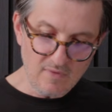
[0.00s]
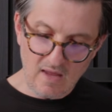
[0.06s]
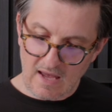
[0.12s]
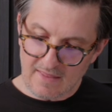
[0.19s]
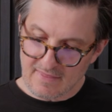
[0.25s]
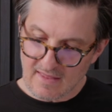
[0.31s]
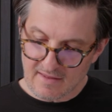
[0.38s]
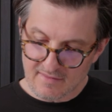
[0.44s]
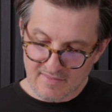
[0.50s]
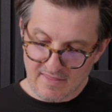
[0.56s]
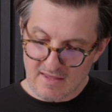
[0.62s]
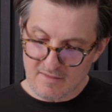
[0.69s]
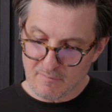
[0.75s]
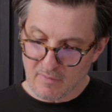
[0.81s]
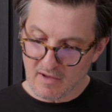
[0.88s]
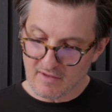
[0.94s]
And then
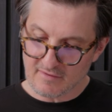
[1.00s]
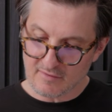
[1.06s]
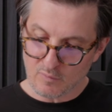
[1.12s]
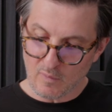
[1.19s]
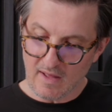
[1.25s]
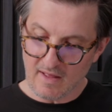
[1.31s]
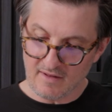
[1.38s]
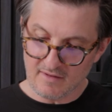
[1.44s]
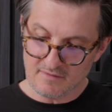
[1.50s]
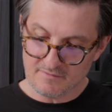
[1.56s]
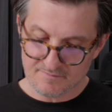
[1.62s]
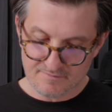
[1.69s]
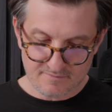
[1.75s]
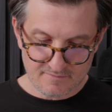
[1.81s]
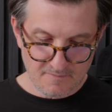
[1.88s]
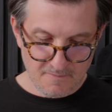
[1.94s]
these burrs as well
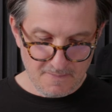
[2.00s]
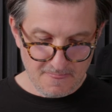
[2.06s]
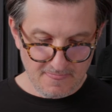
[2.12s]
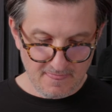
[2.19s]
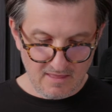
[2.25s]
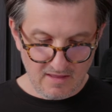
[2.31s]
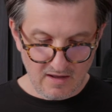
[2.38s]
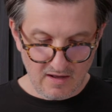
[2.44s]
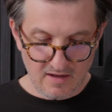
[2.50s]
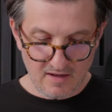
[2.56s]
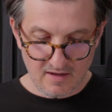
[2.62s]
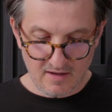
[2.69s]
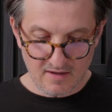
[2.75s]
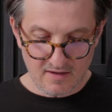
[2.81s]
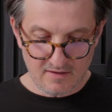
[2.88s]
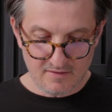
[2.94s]

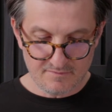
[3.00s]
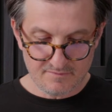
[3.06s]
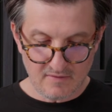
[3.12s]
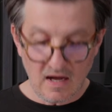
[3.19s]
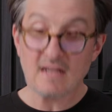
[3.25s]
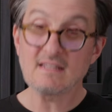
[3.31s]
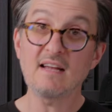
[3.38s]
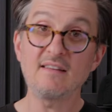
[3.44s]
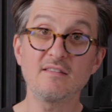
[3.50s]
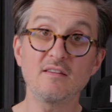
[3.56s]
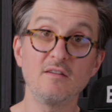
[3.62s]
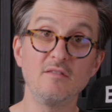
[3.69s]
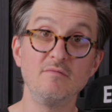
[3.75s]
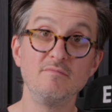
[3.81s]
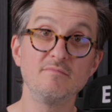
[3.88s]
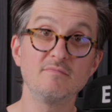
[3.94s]
are
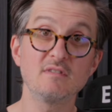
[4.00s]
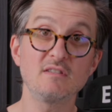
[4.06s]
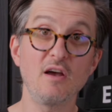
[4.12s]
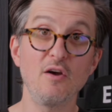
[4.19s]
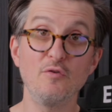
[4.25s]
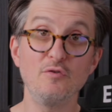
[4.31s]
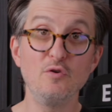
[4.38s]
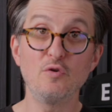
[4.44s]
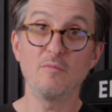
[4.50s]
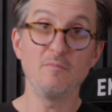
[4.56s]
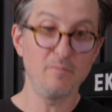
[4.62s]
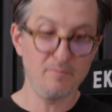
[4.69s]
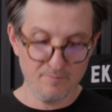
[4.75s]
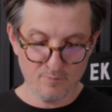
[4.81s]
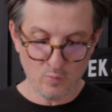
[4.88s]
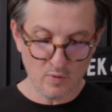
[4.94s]
identical, so you can,
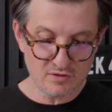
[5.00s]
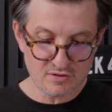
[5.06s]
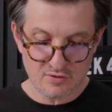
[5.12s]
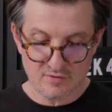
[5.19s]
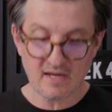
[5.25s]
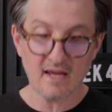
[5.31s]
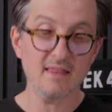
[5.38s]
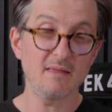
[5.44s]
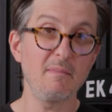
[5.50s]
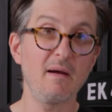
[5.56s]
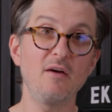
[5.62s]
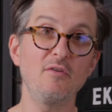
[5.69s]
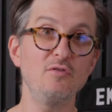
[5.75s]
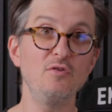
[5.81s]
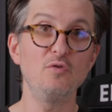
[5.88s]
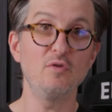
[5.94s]
once you take them
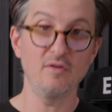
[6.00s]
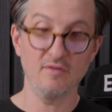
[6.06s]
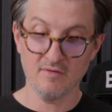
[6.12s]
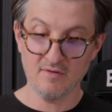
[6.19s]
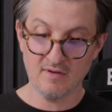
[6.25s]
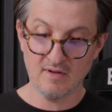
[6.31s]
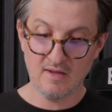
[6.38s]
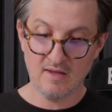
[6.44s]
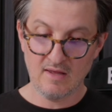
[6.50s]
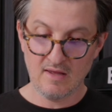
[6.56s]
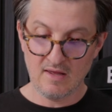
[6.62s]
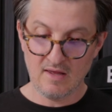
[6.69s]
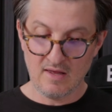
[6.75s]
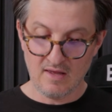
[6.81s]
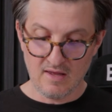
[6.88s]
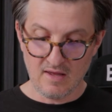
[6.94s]
out, you can
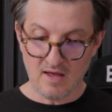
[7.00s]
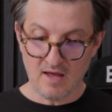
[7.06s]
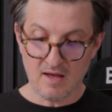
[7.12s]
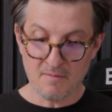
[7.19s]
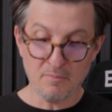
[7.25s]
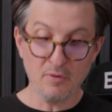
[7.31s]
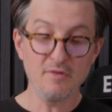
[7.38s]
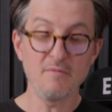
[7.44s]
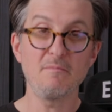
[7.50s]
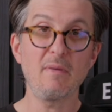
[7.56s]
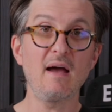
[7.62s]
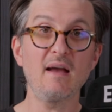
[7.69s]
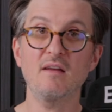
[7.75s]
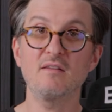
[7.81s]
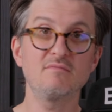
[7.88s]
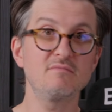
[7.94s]
put them
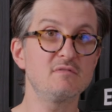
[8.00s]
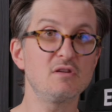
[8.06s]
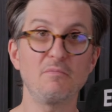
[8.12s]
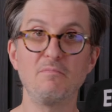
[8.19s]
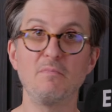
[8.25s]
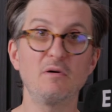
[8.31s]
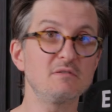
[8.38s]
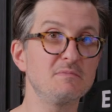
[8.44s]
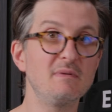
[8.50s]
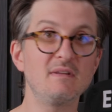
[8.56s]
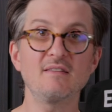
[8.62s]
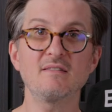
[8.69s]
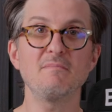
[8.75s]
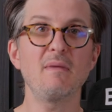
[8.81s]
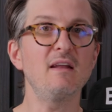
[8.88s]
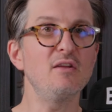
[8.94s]
back top and bottom. It
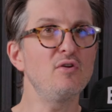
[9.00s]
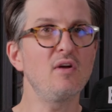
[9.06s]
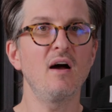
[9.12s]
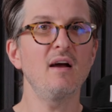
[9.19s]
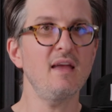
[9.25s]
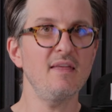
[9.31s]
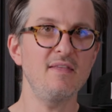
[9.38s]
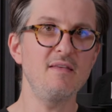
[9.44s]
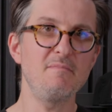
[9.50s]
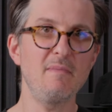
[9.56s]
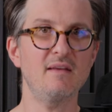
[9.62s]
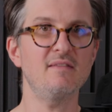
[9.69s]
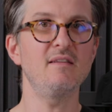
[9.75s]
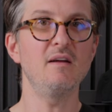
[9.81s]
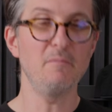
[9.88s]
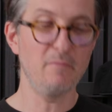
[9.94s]
doesn't matter, you can't get these
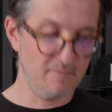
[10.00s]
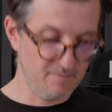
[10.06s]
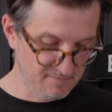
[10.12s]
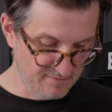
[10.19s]
mixed up.